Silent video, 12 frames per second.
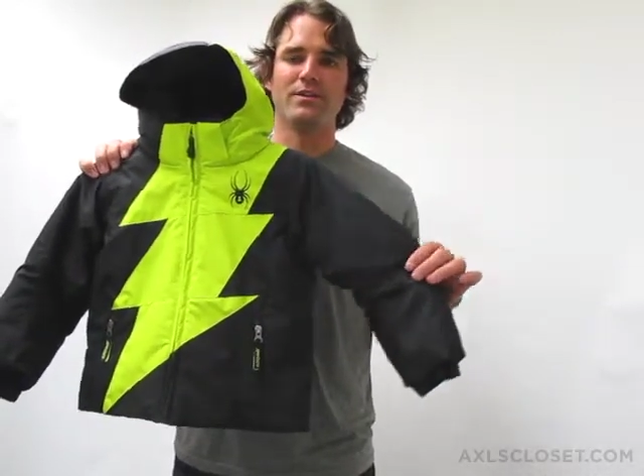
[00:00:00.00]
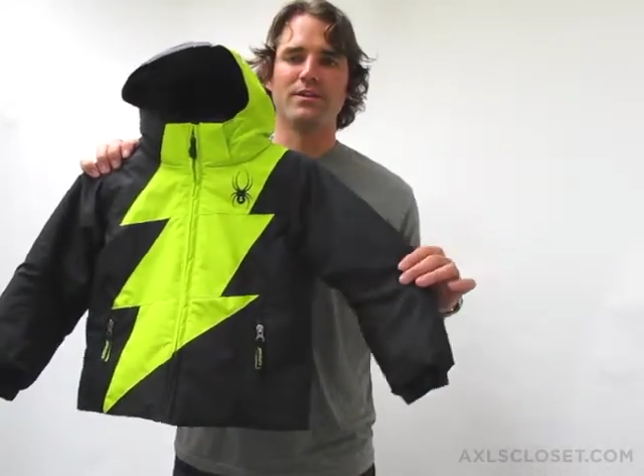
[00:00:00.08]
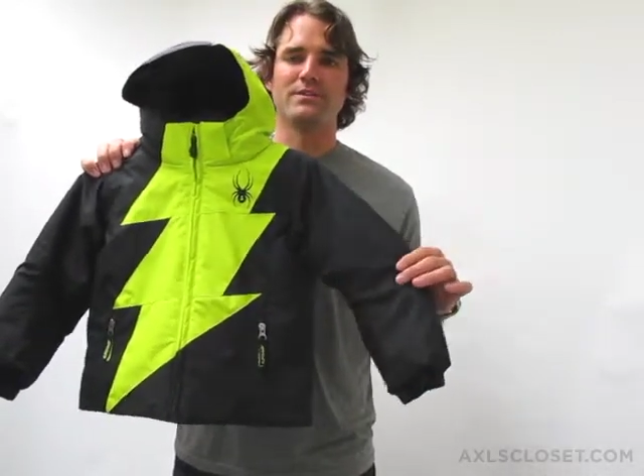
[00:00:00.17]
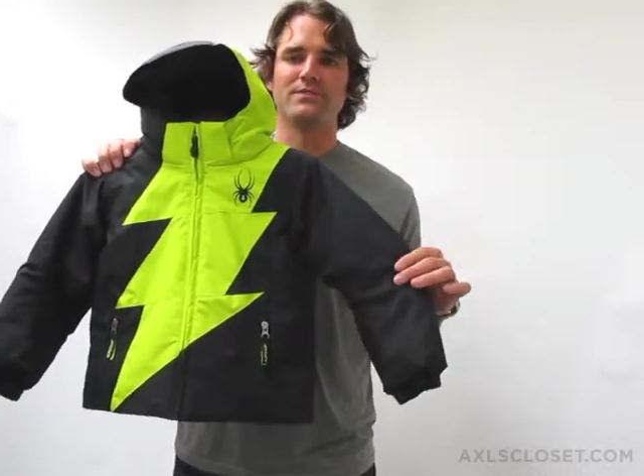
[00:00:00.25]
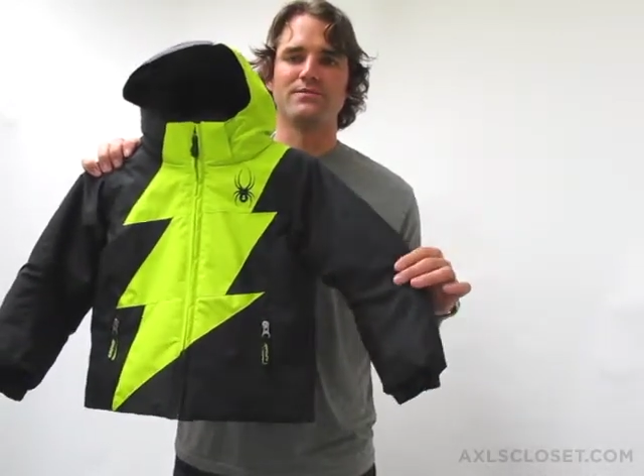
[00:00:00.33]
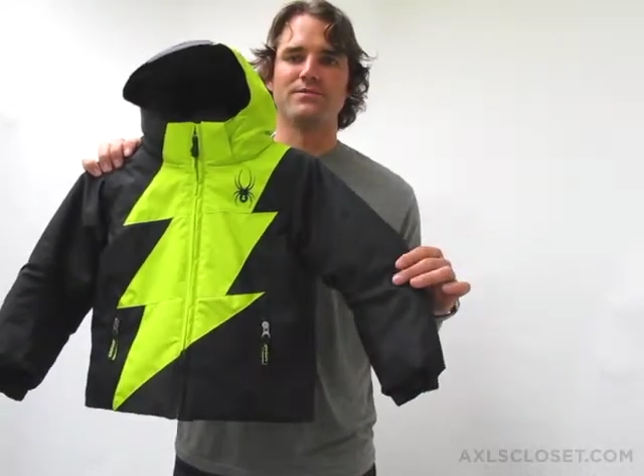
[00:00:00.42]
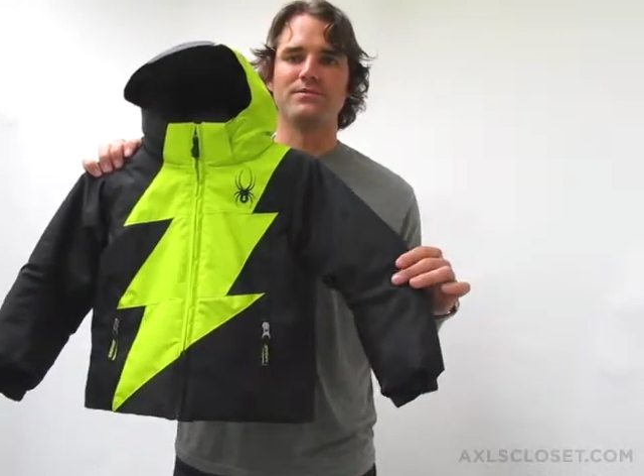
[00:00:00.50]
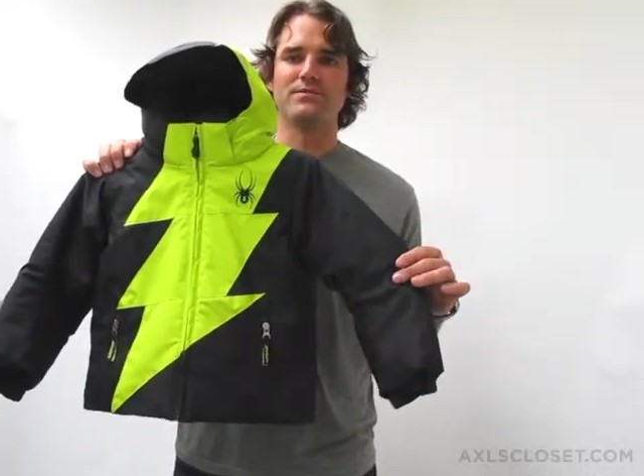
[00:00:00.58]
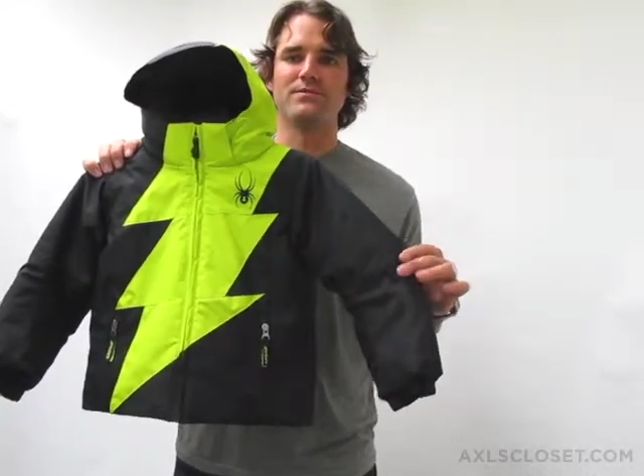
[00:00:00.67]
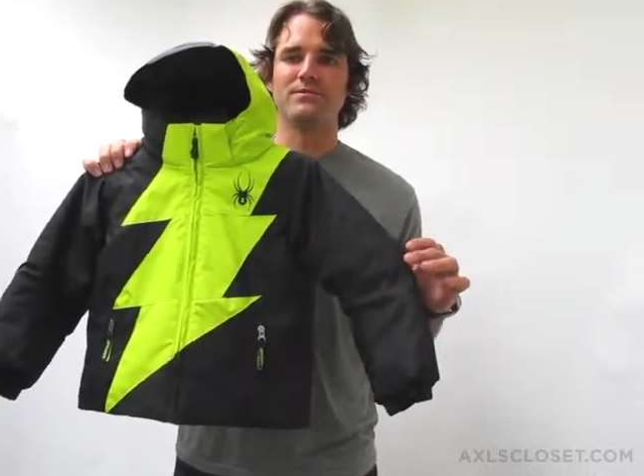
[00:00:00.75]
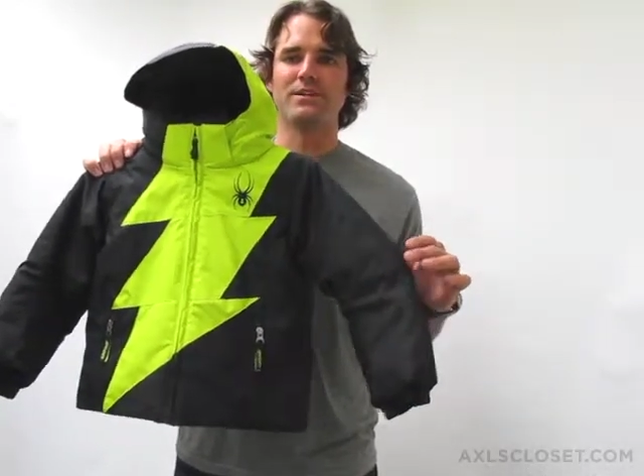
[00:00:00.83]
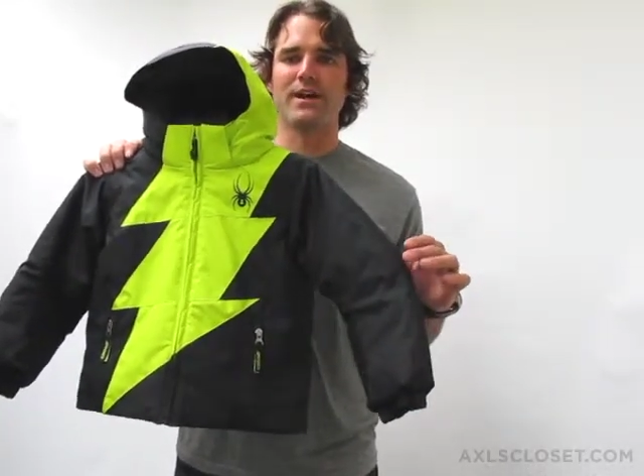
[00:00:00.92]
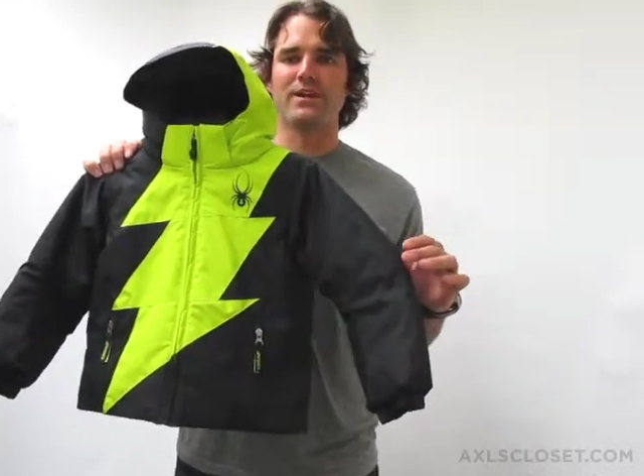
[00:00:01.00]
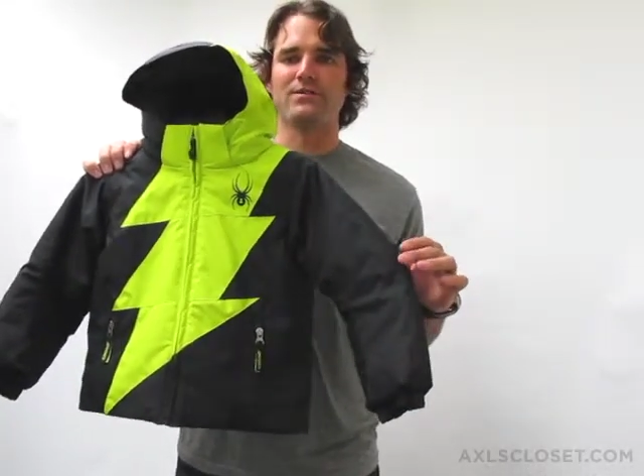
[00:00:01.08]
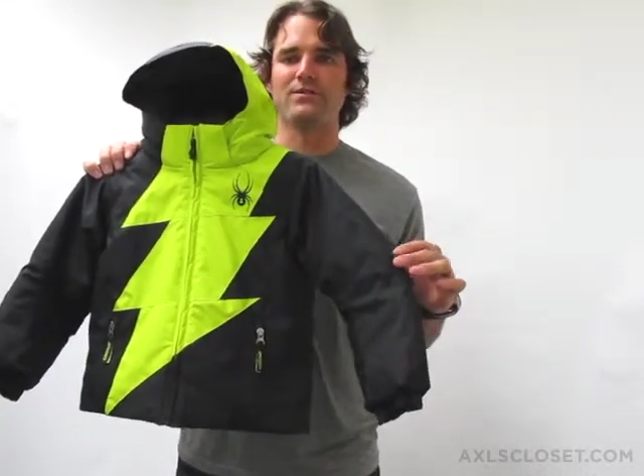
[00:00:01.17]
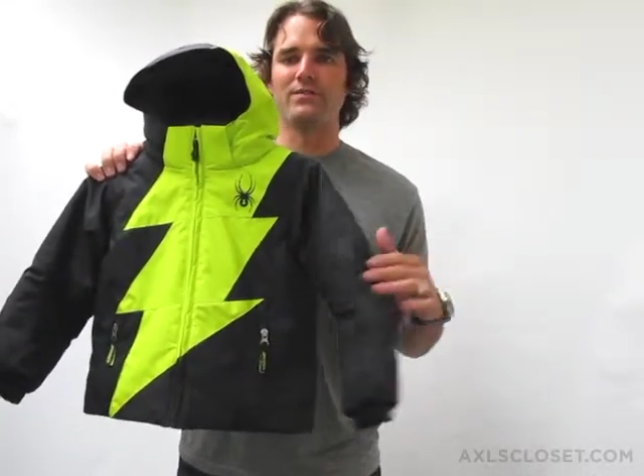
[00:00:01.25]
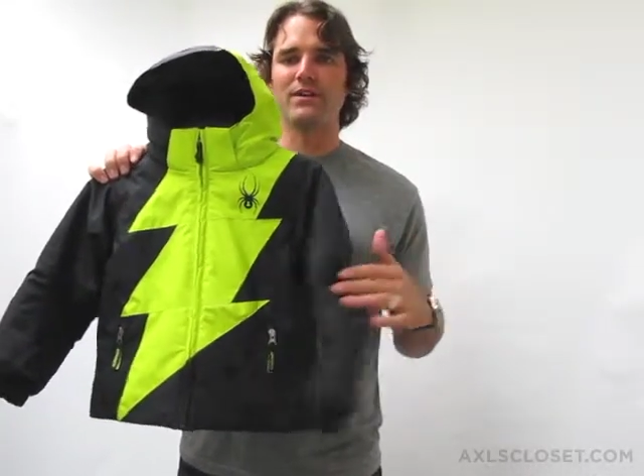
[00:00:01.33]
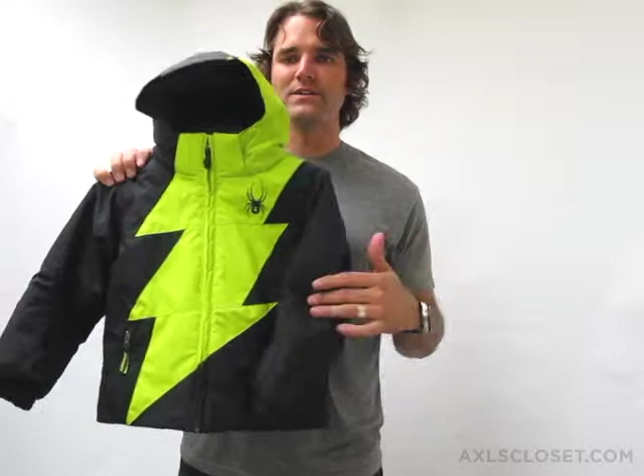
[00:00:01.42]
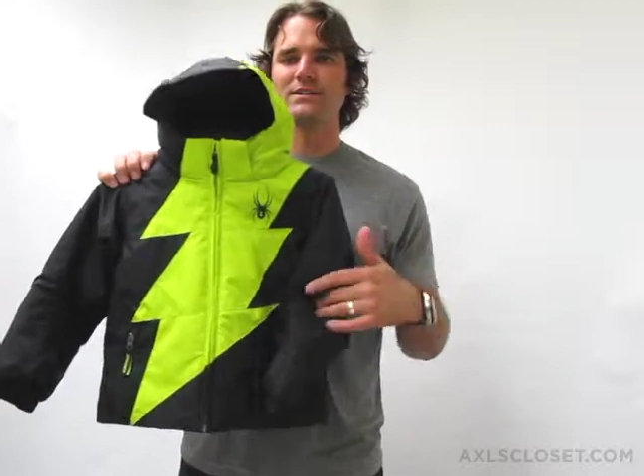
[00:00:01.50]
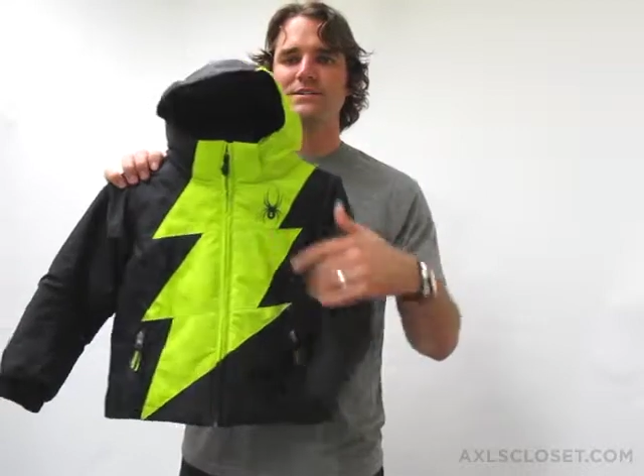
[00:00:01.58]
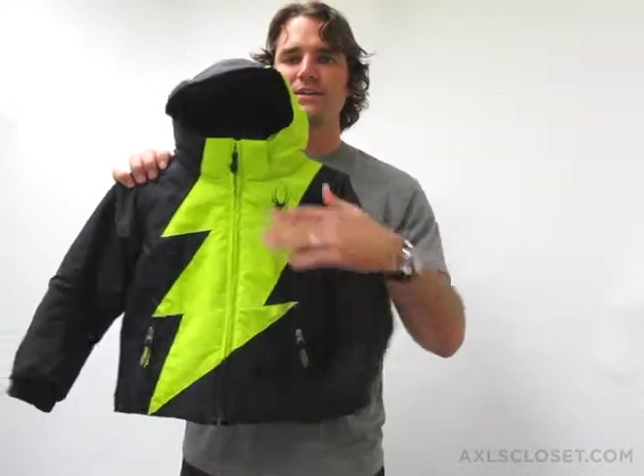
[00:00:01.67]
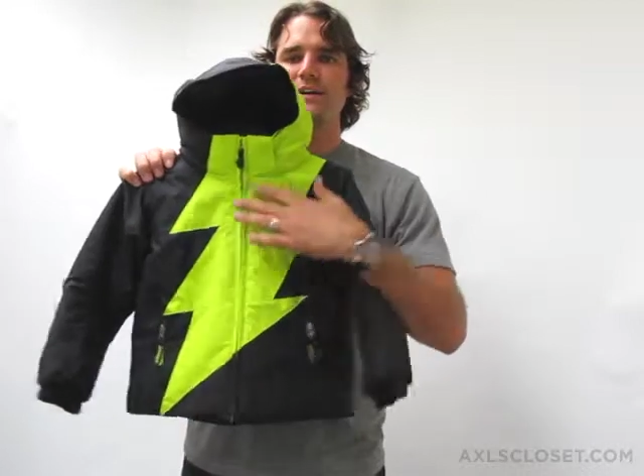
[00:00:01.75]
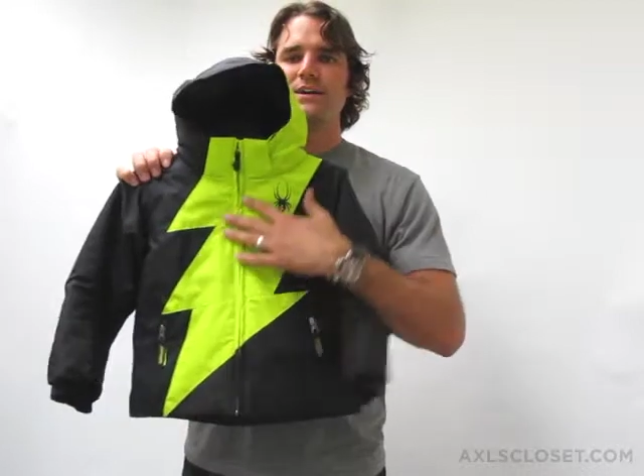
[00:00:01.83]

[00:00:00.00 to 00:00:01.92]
That's the first line of defense.